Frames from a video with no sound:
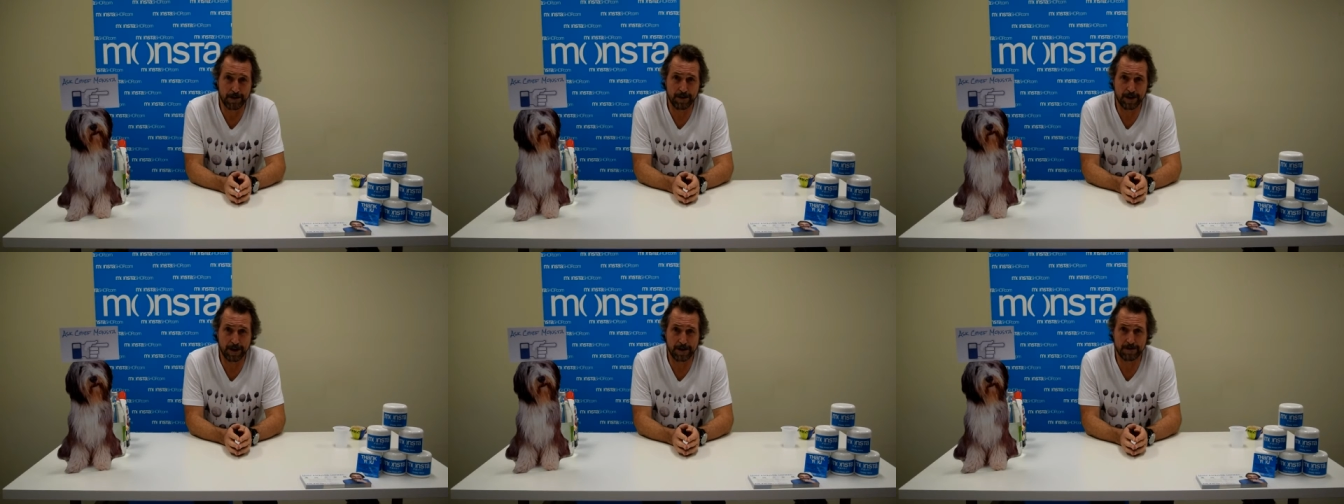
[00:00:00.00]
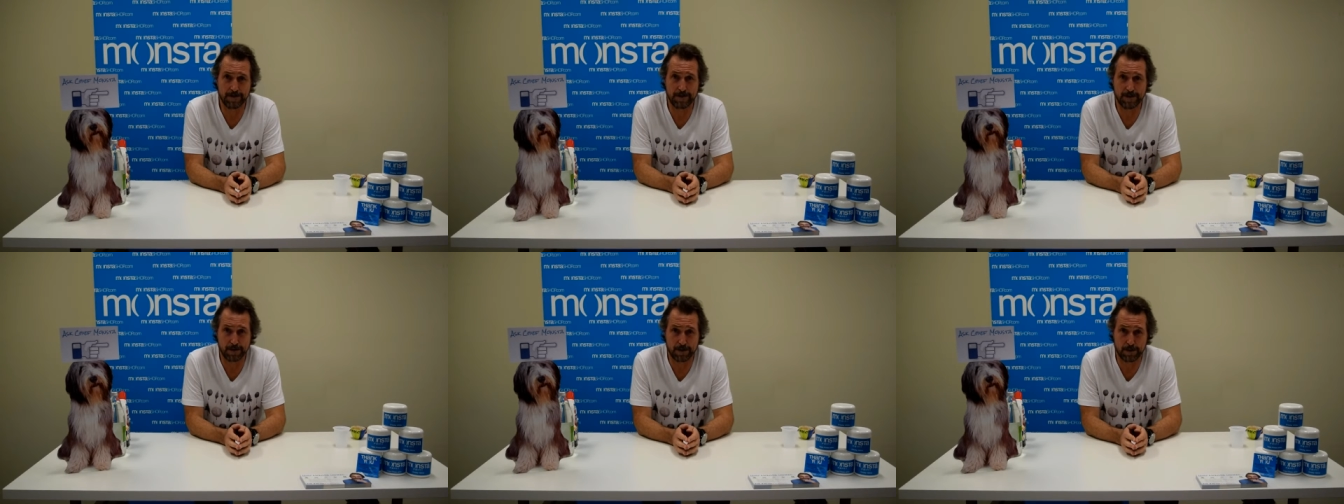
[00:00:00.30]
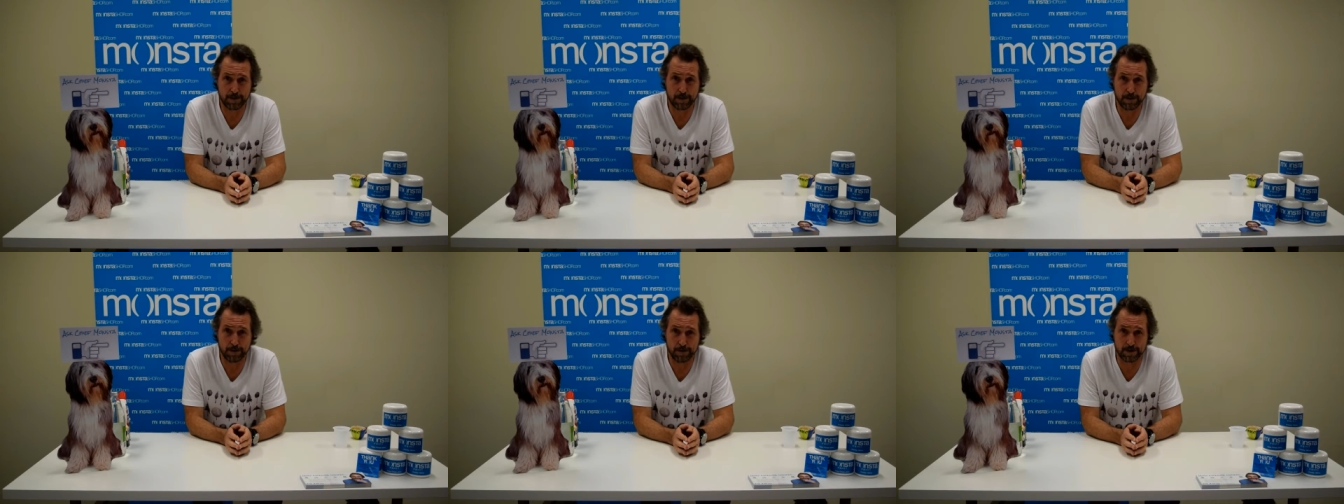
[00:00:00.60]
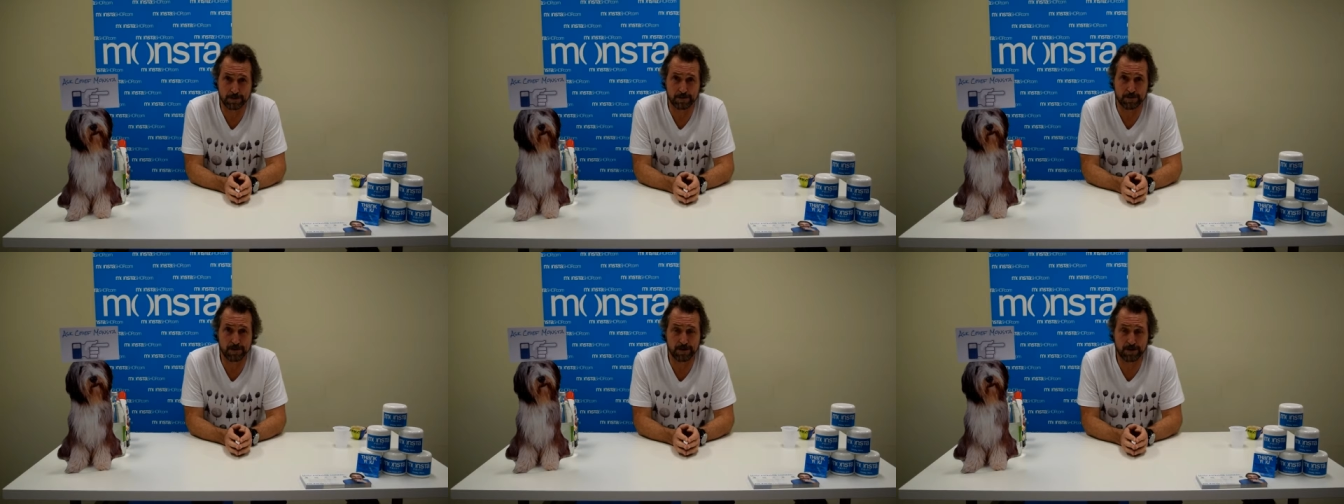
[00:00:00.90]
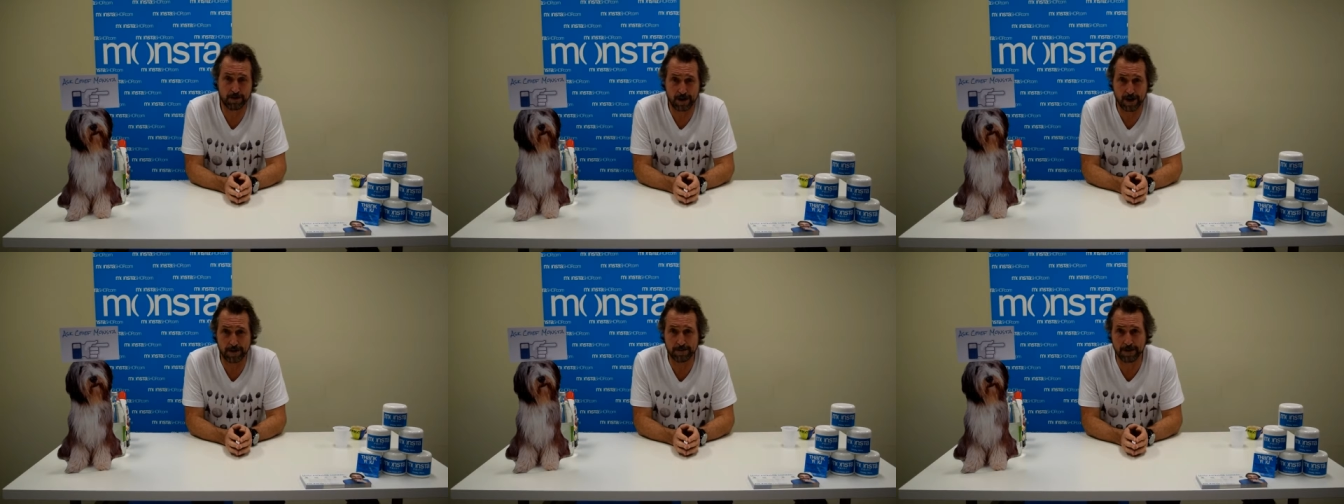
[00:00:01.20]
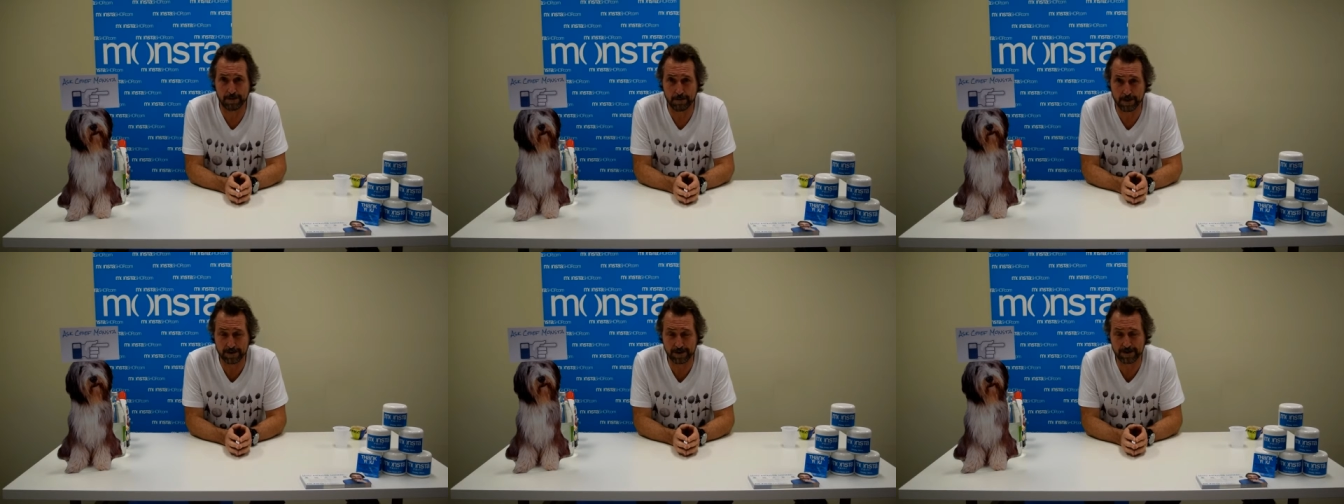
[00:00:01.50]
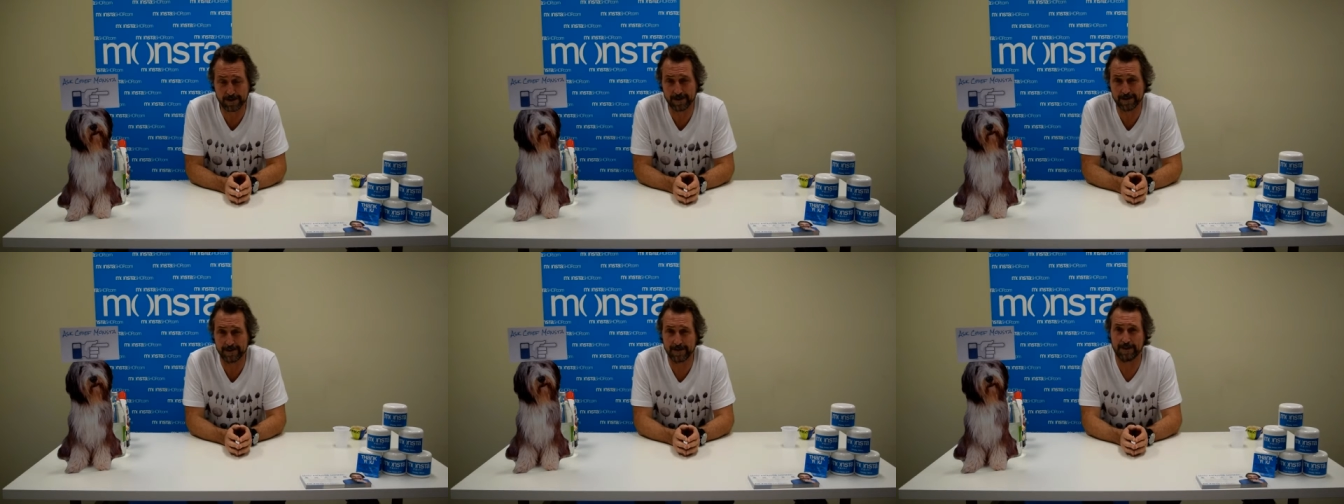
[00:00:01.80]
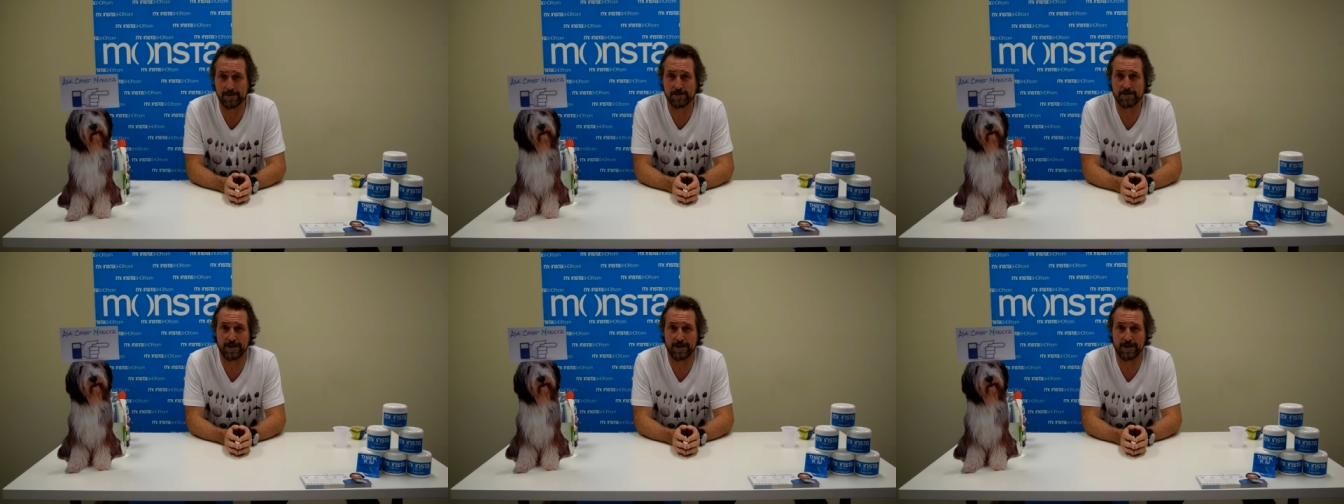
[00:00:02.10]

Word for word: those of you who subscribe to Monsta and have